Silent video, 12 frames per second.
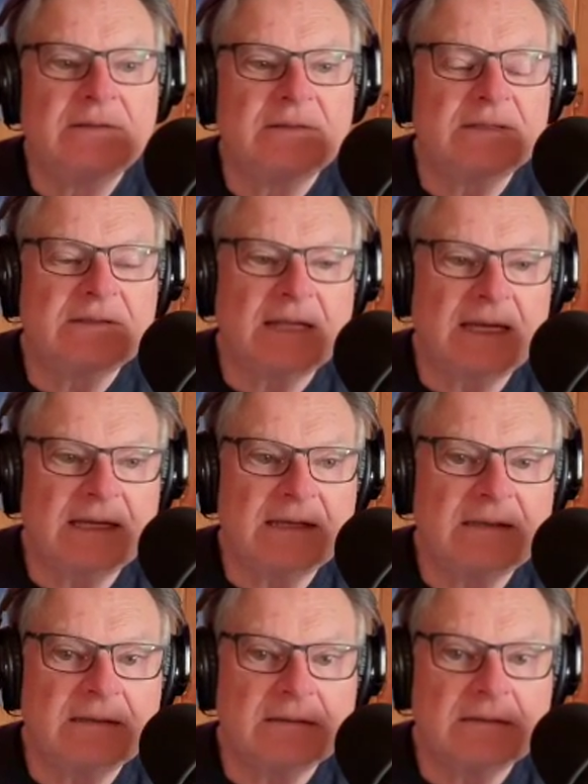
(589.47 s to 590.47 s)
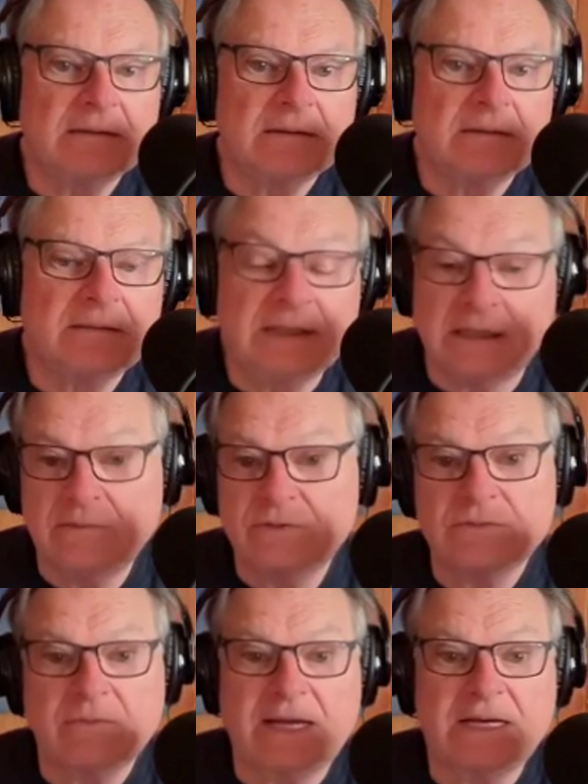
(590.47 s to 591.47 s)
that he
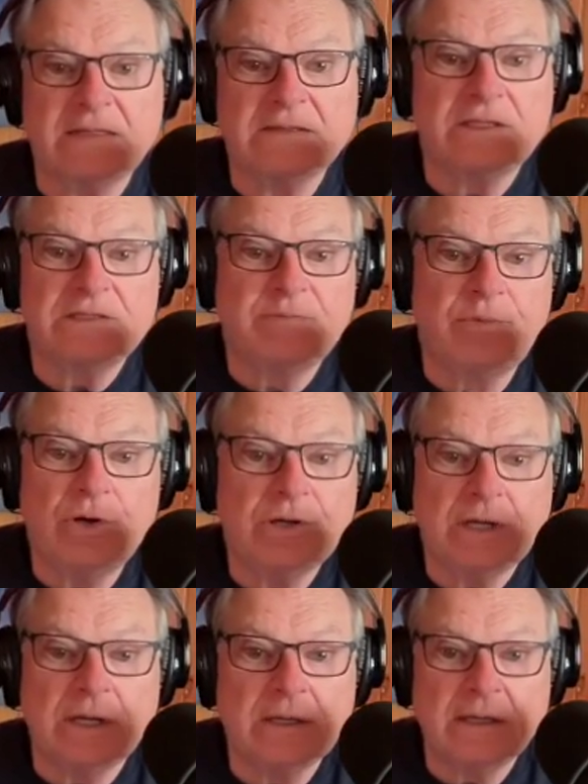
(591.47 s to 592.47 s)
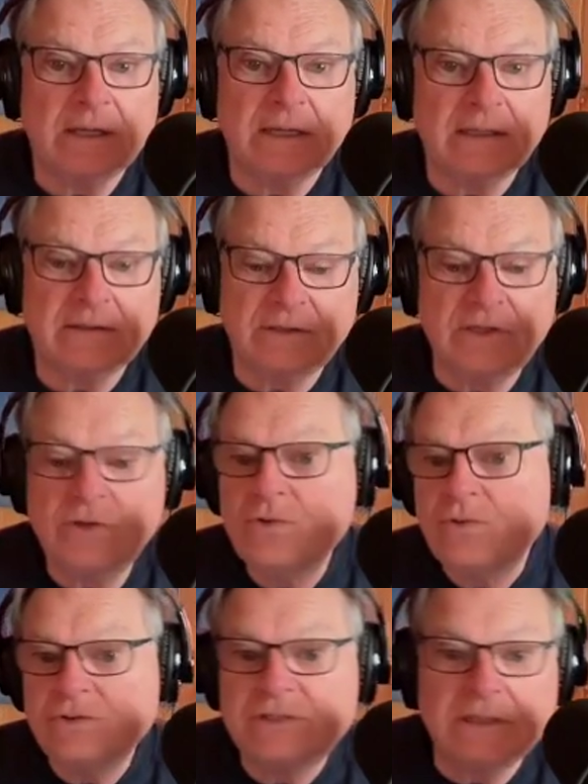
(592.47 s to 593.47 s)
was writing this book and
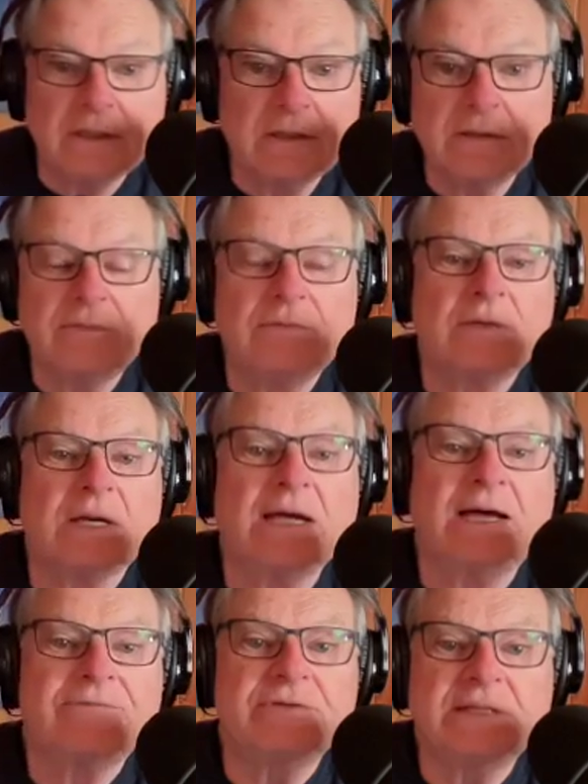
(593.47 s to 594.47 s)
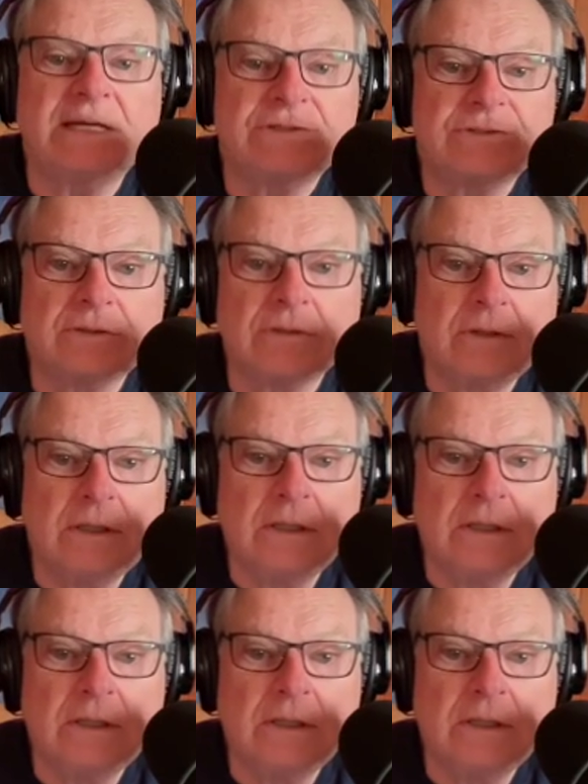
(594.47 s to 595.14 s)
used the confidential